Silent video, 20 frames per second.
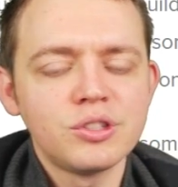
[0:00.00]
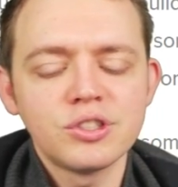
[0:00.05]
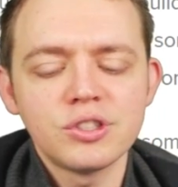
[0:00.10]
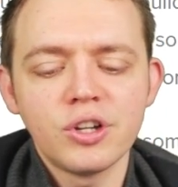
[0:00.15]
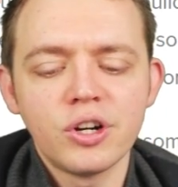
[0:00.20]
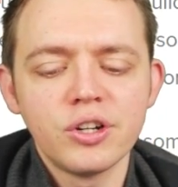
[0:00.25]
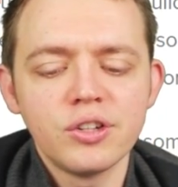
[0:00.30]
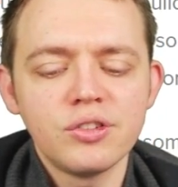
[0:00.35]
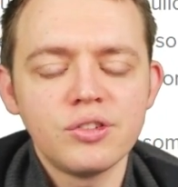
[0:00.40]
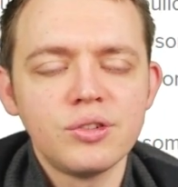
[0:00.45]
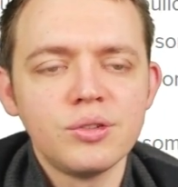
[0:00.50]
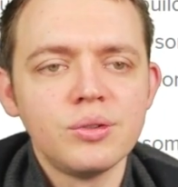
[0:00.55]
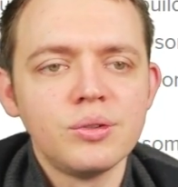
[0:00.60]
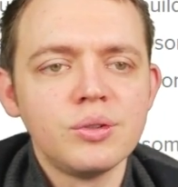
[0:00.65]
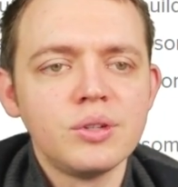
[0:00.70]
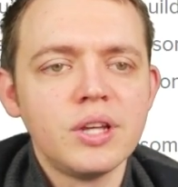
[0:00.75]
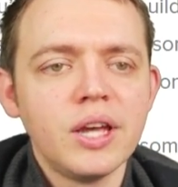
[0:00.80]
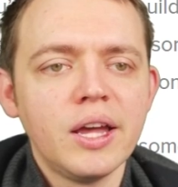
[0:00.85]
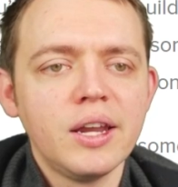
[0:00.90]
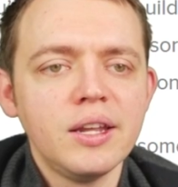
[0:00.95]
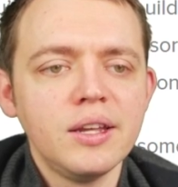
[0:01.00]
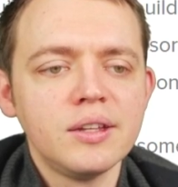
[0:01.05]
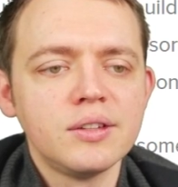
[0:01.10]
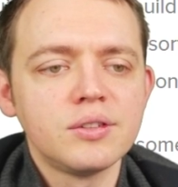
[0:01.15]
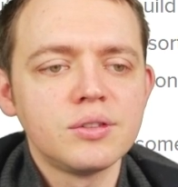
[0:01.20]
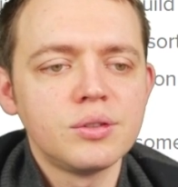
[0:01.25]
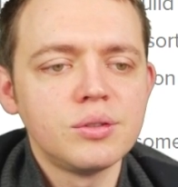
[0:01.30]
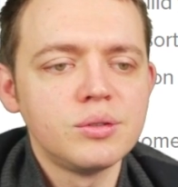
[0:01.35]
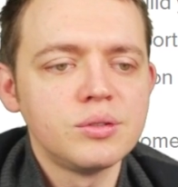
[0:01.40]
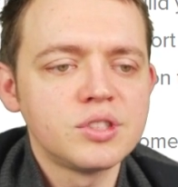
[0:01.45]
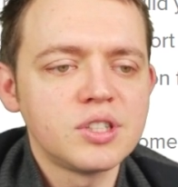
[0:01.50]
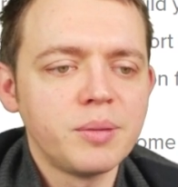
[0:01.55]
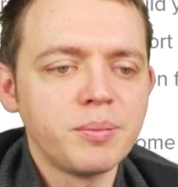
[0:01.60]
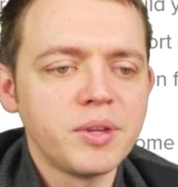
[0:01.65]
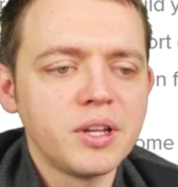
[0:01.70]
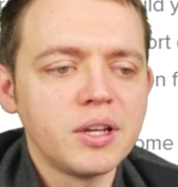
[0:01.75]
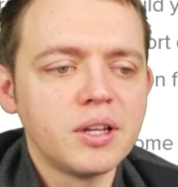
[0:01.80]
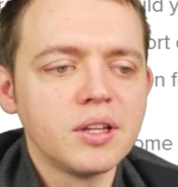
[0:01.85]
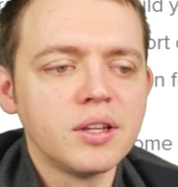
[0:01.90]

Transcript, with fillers: start to get into something a